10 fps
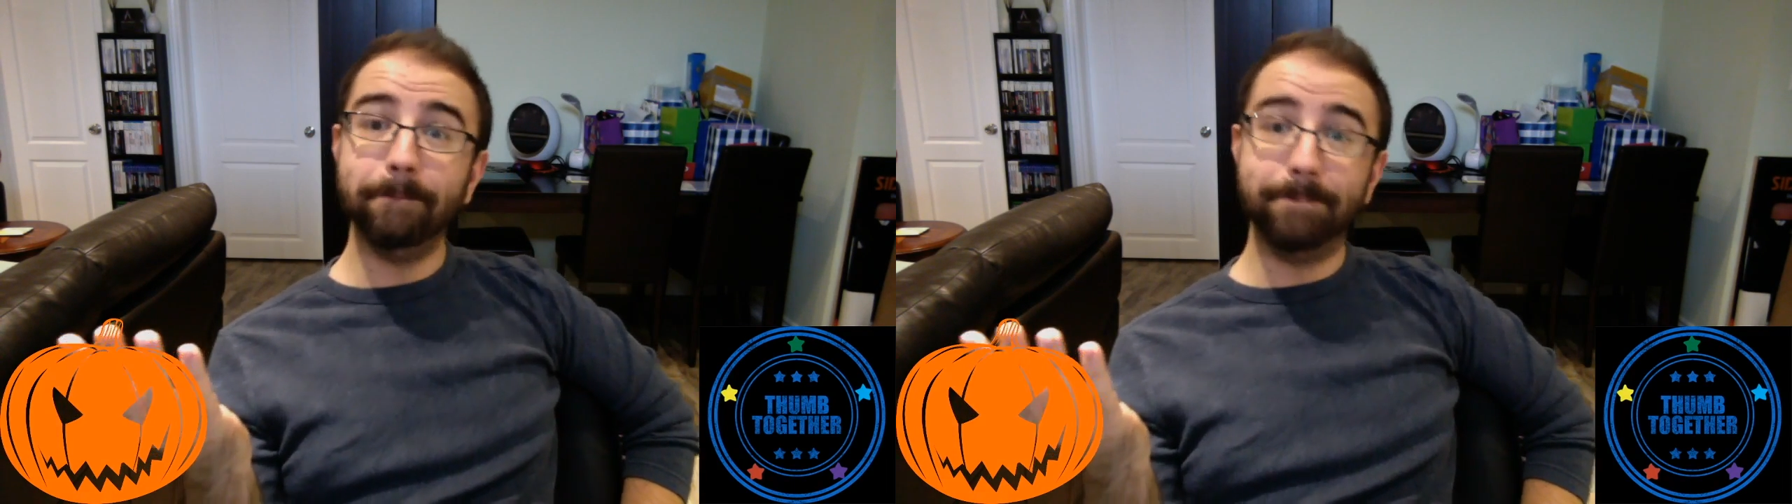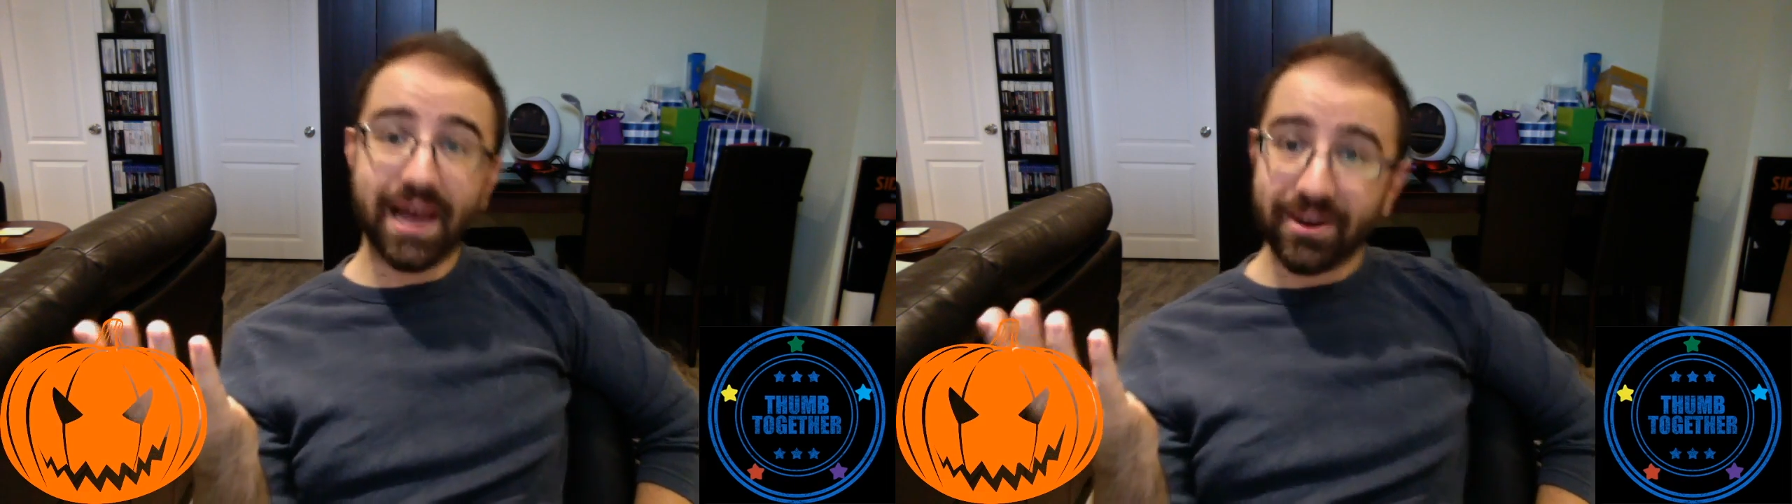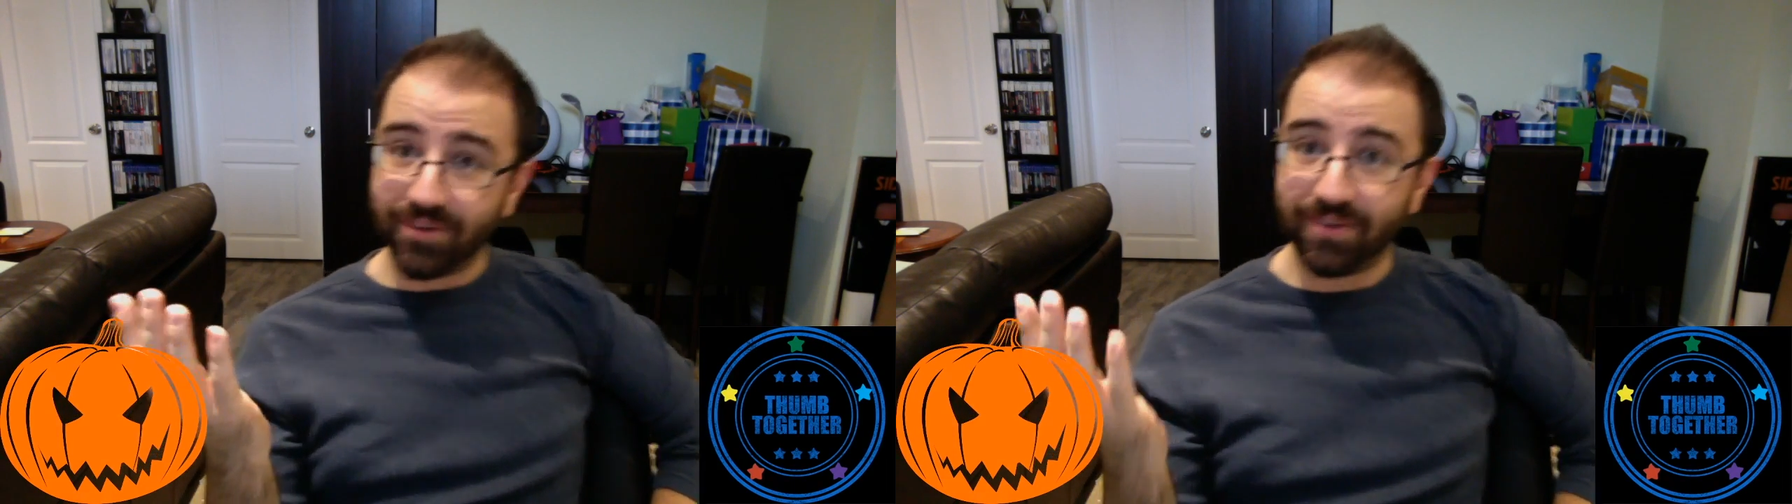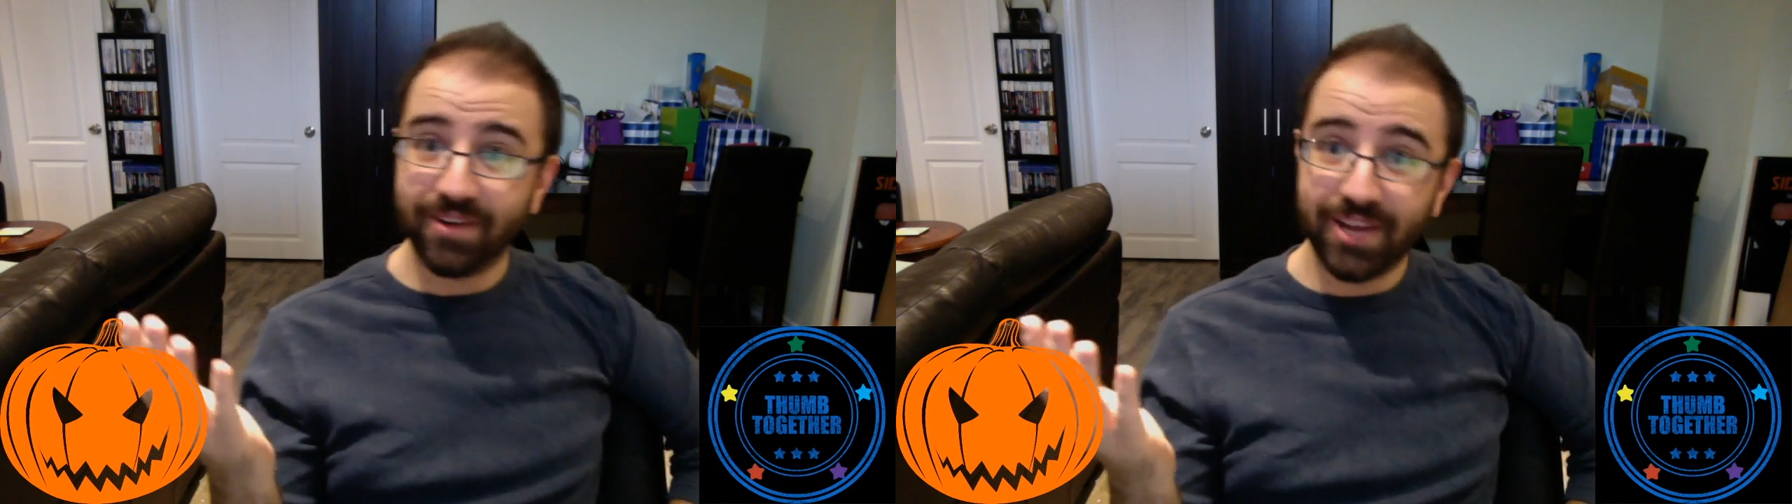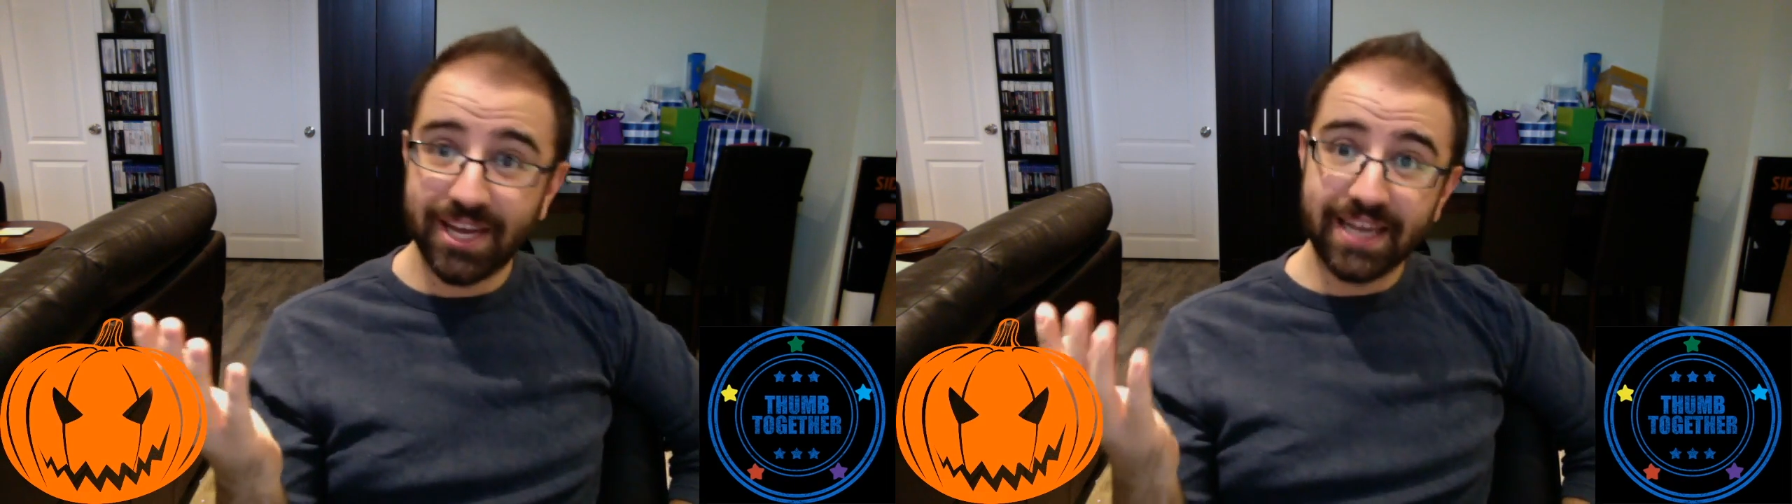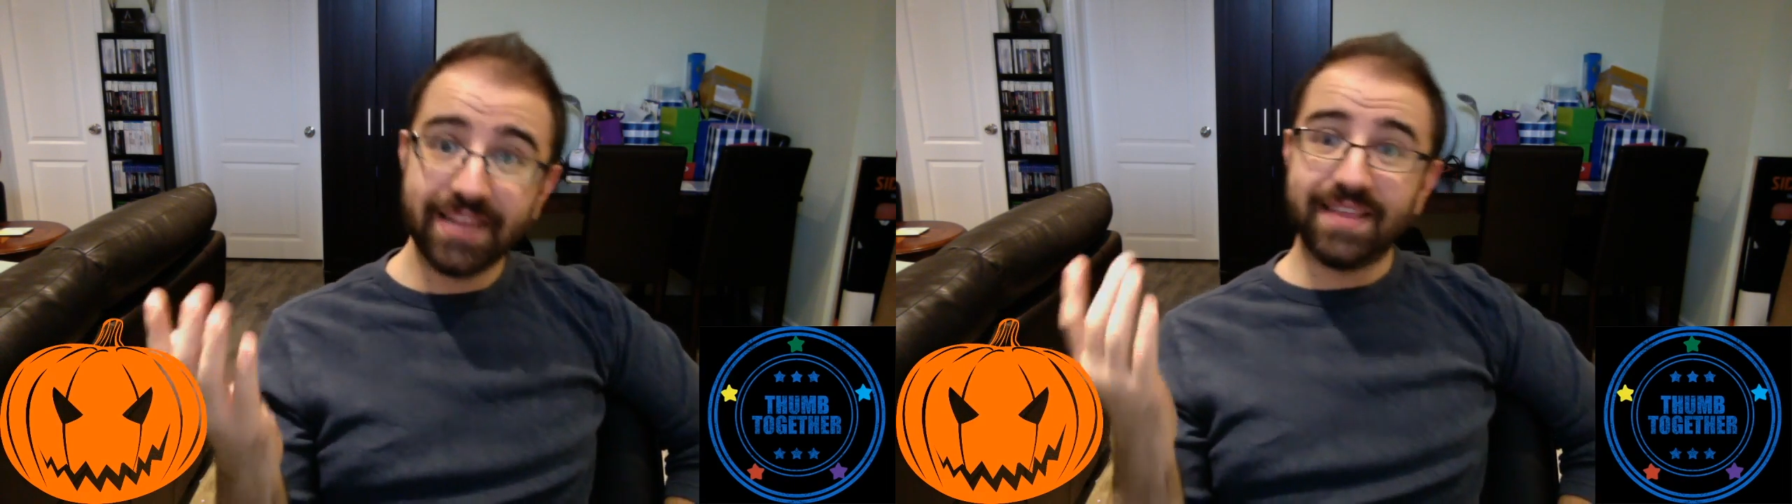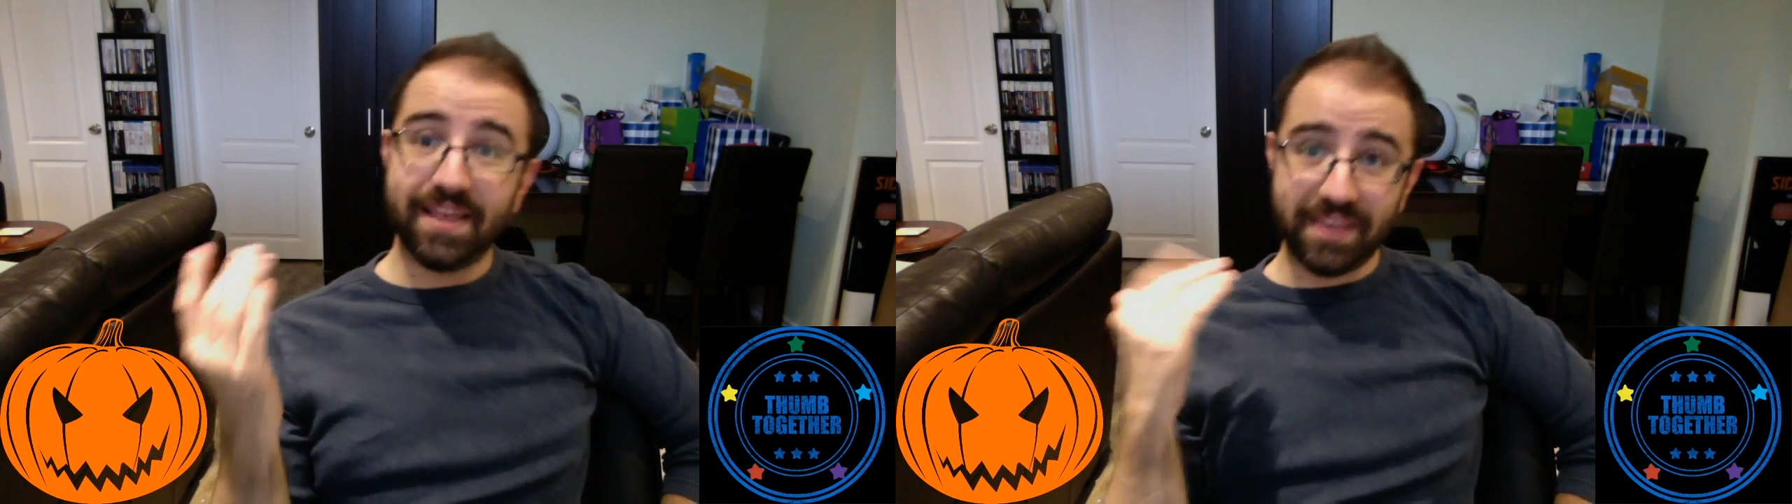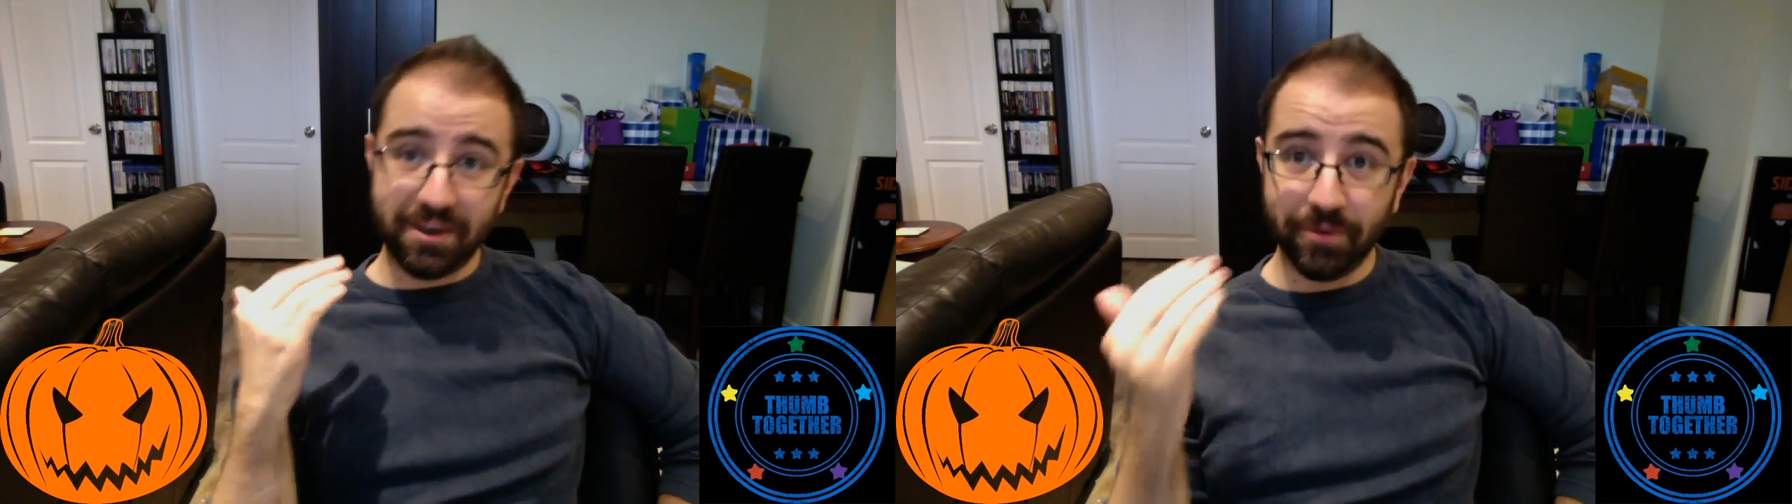better
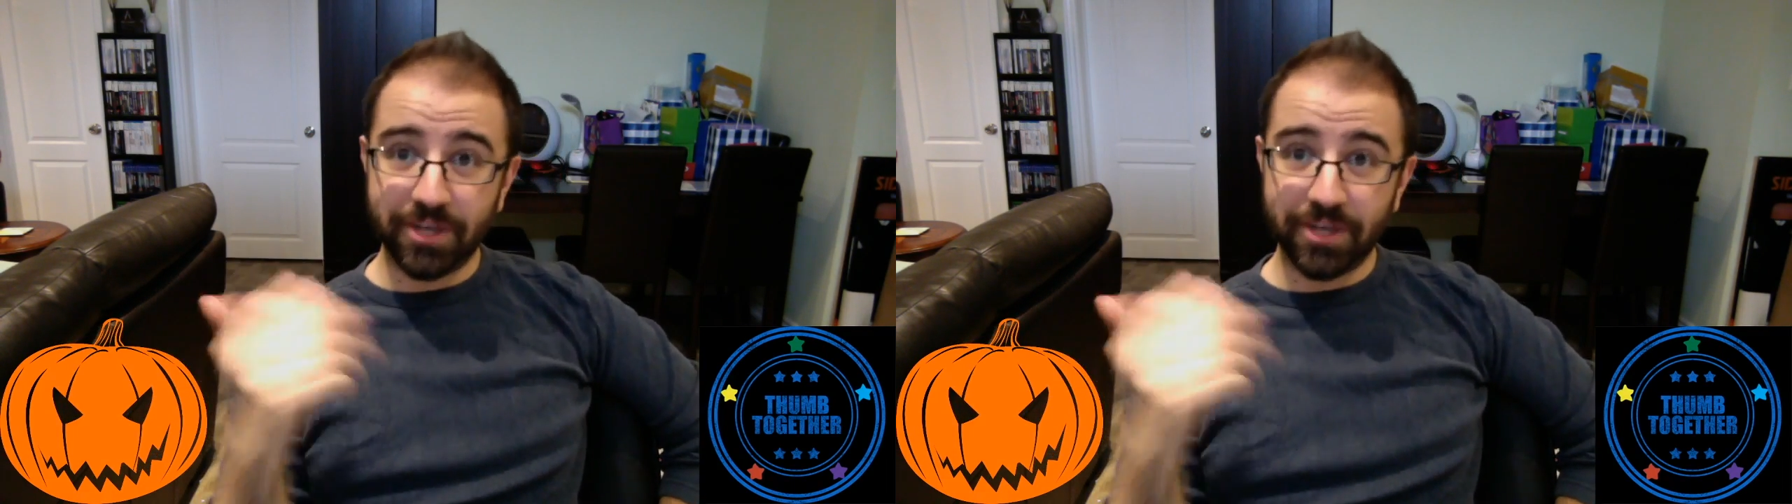than the